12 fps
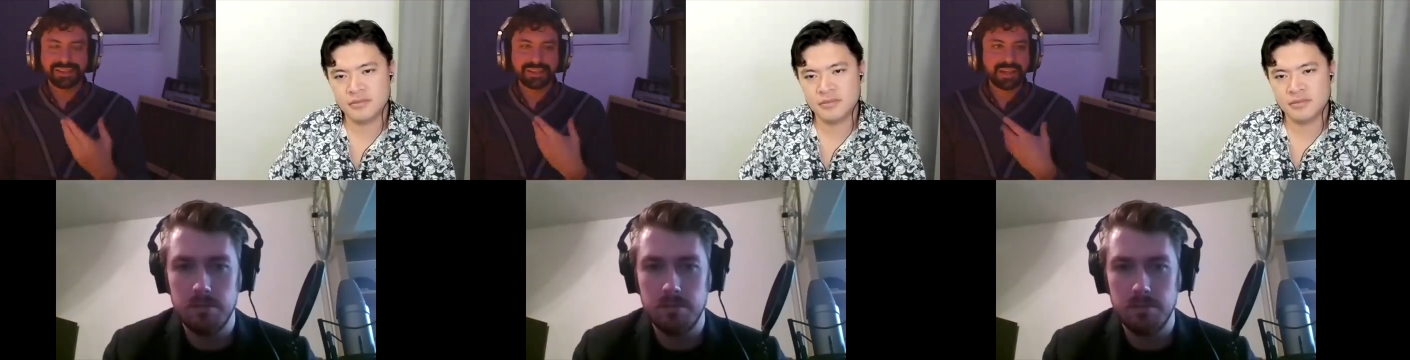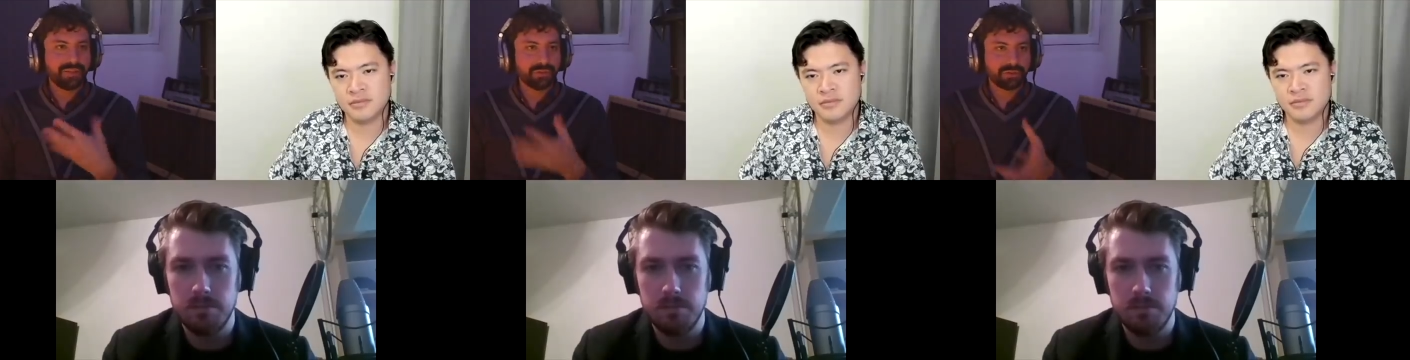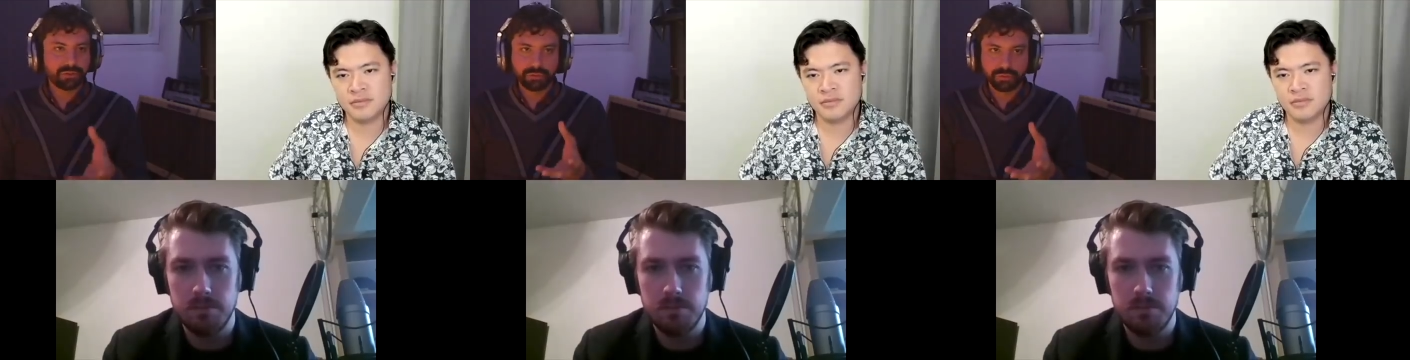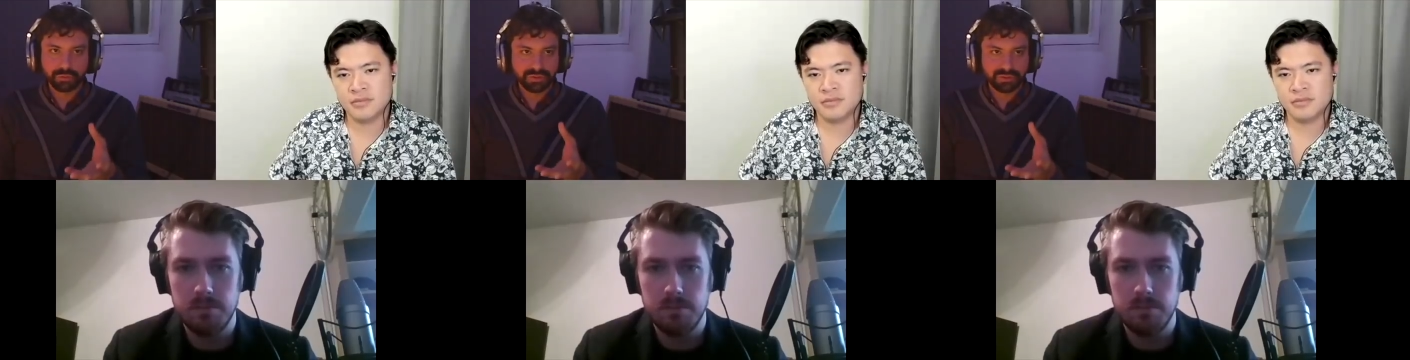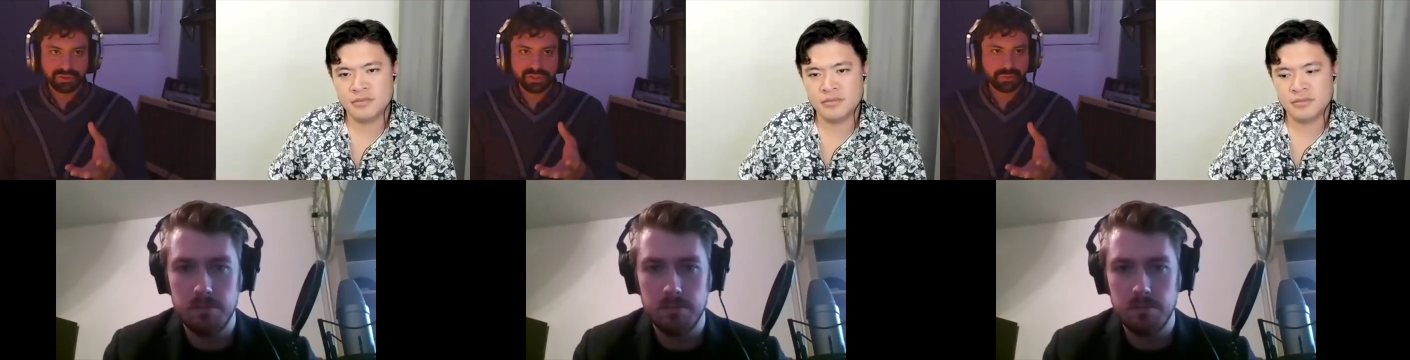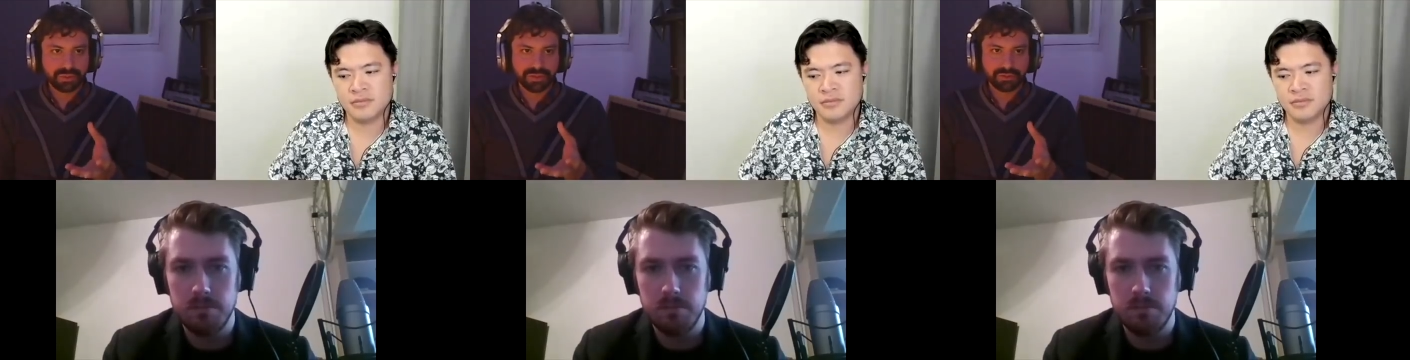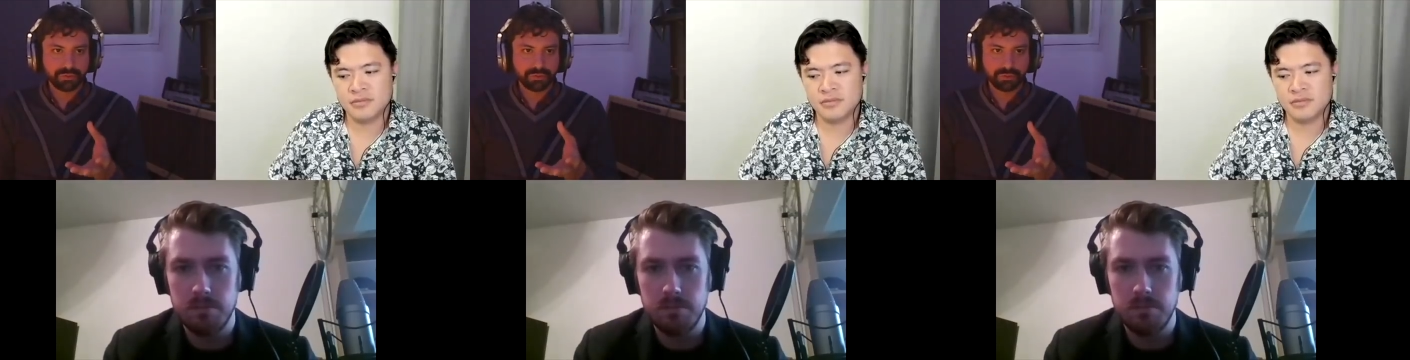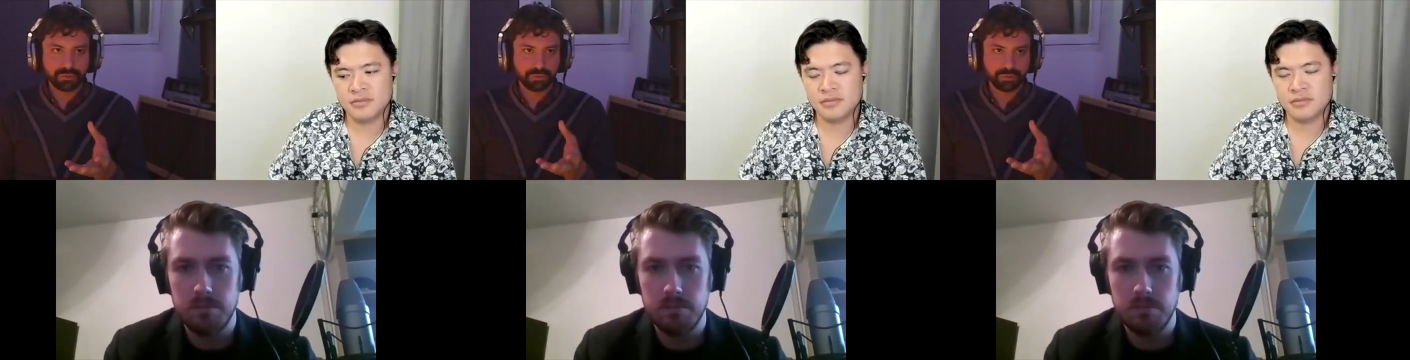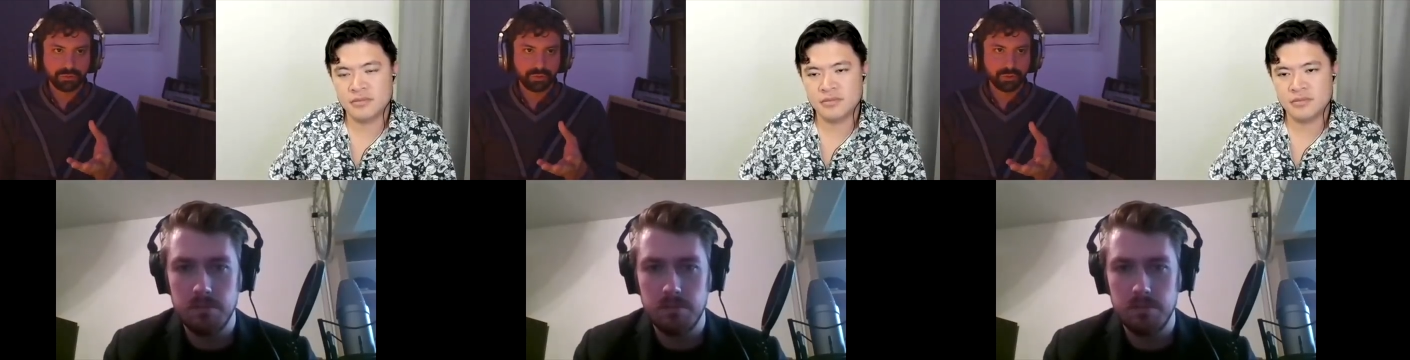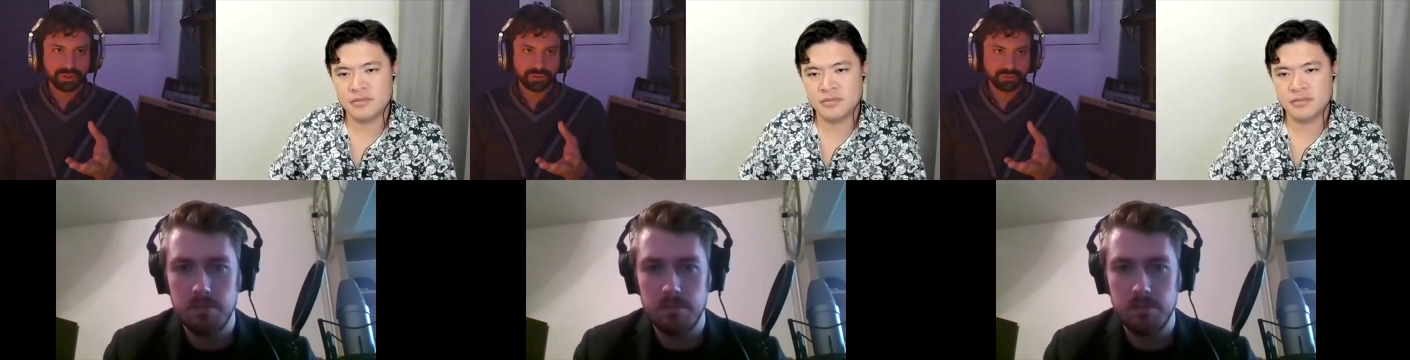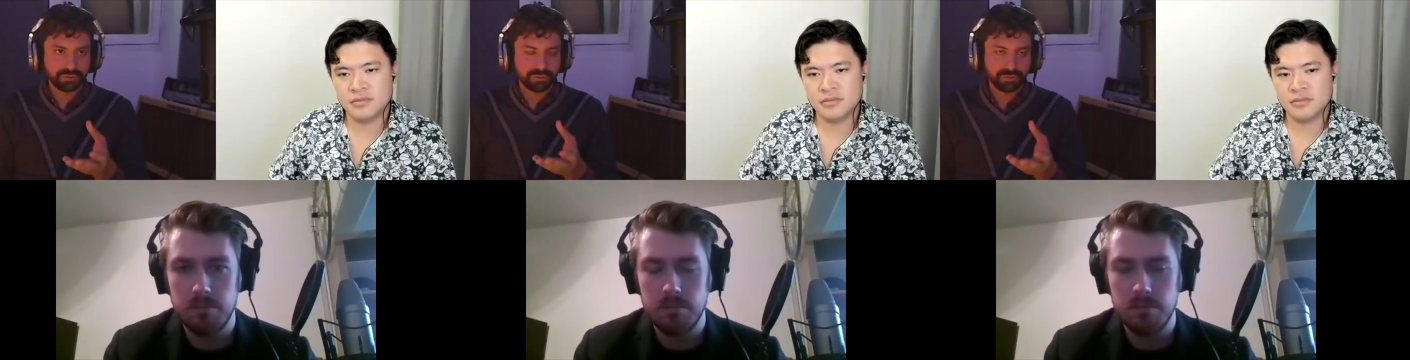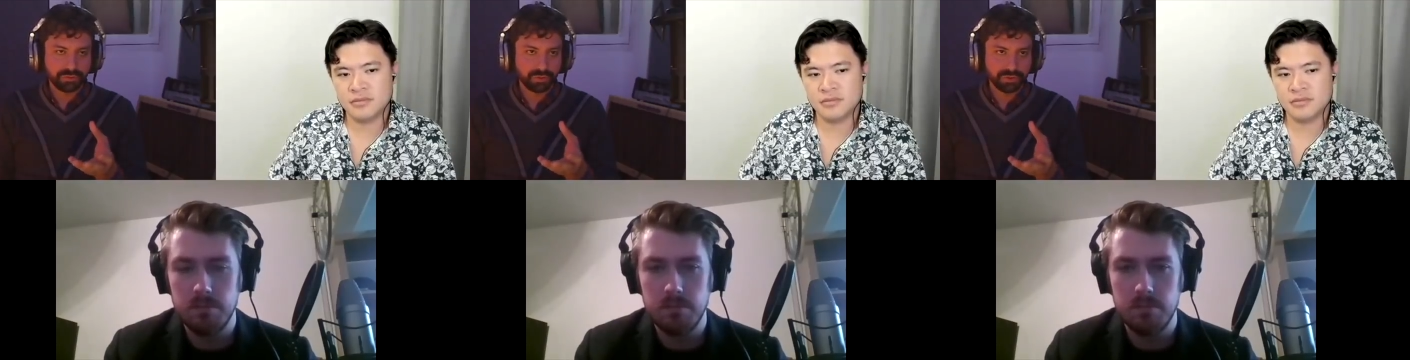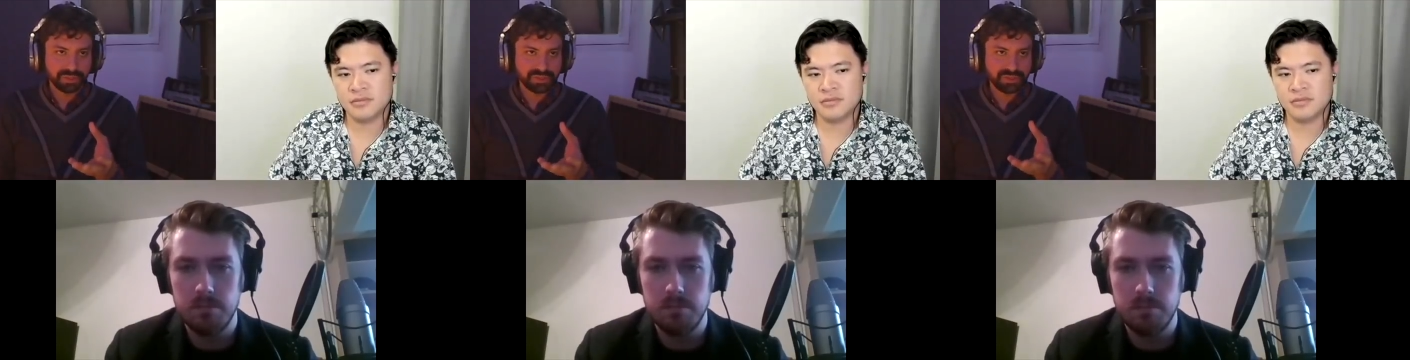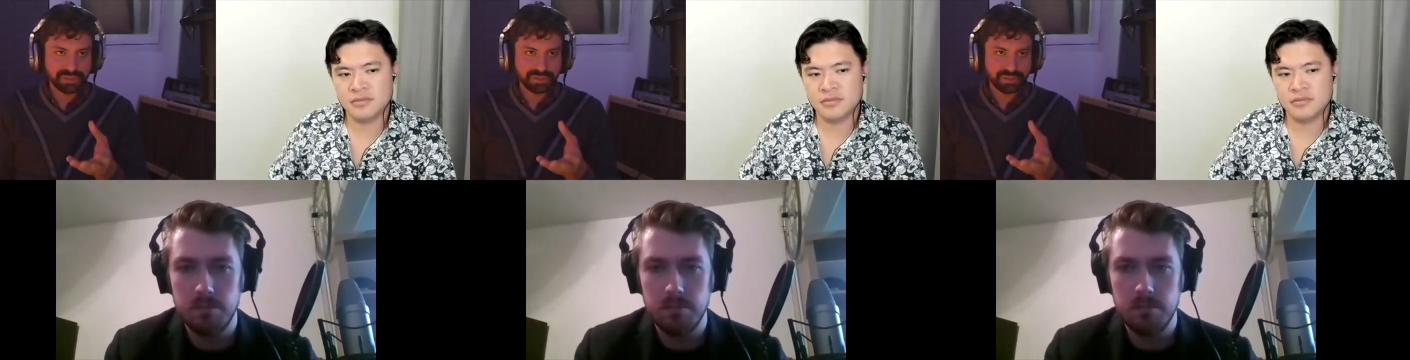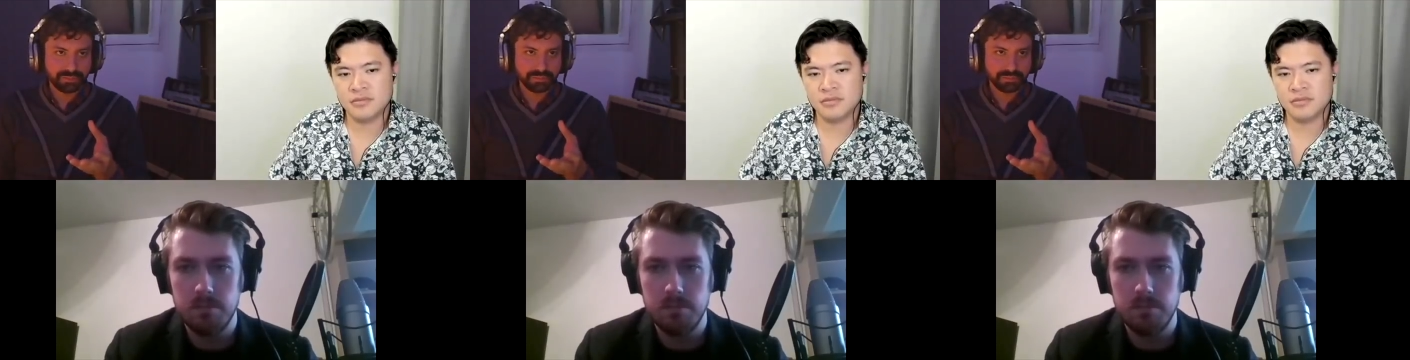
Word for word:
Speaker 1: never to participate to, to, the voting, to the voting system,